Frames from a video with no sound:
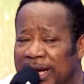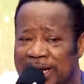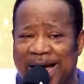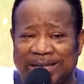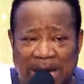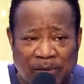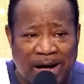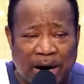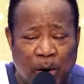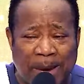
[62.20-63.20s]
in that
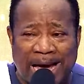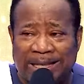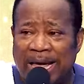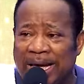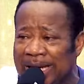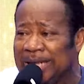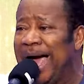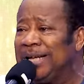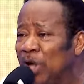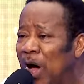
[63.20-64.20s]
environment, in
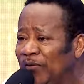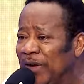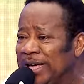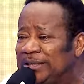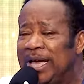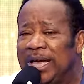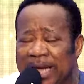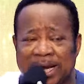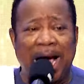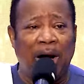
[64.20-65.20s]
that office,
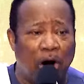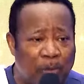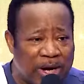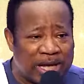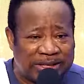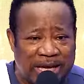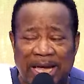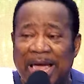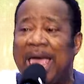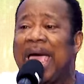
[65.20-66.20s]
in that
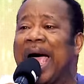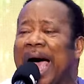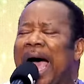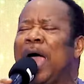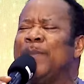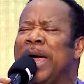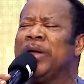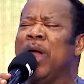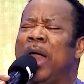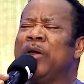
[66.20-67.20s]
community, I
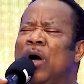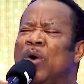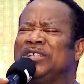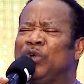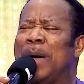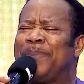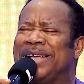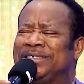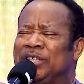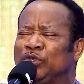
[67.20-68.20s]
may not know what you are
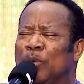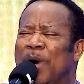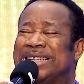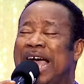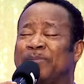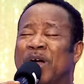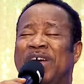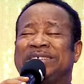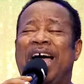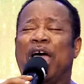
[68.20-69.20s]
passing through, but I
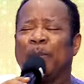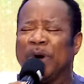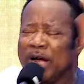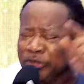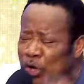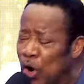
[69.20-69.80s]
prophesy a breakthrough.